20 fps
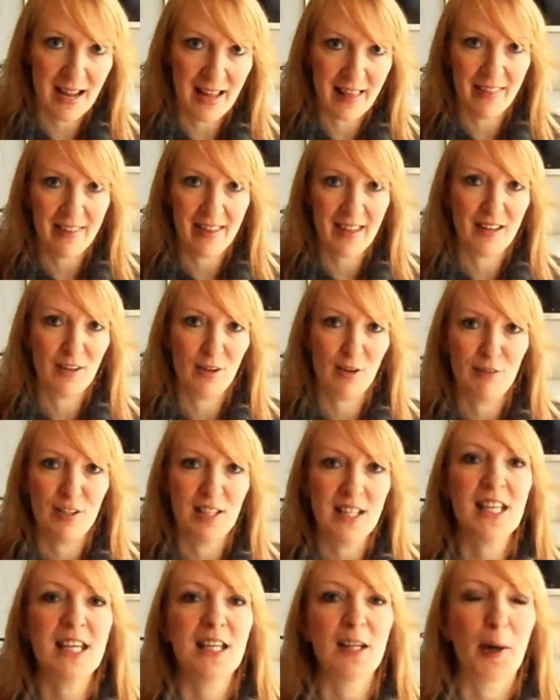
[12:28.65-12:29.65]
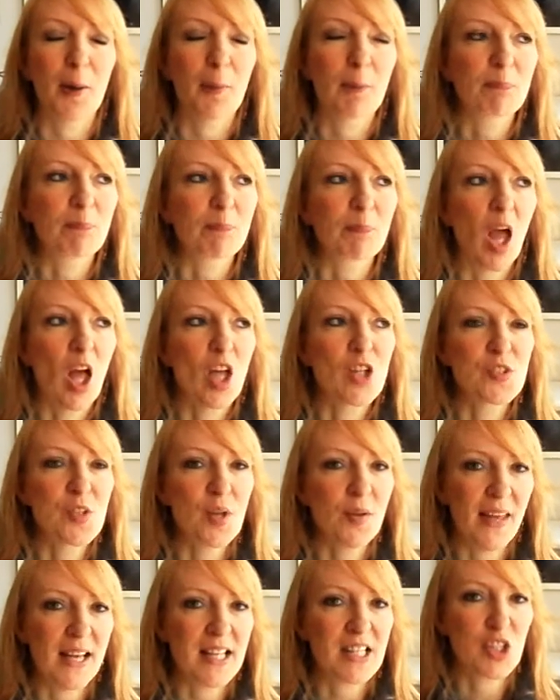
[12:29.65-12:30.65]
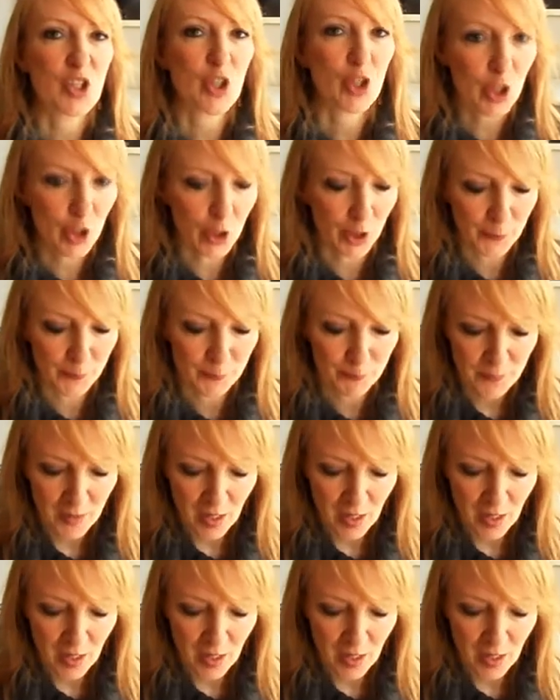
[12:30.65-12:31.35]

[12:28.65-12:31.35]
at the end of the year. So that's good.